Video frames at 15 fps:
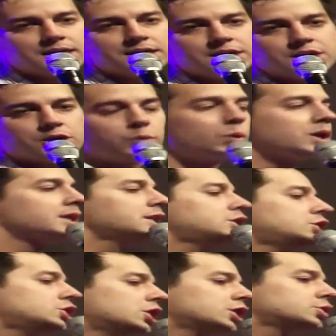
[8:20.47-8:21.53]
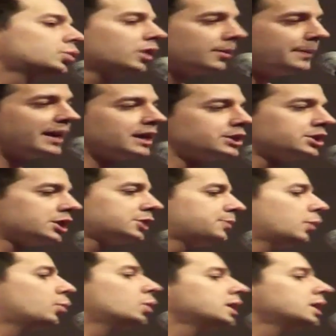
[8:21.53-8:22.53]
in here. We're the church. We're a mega church, but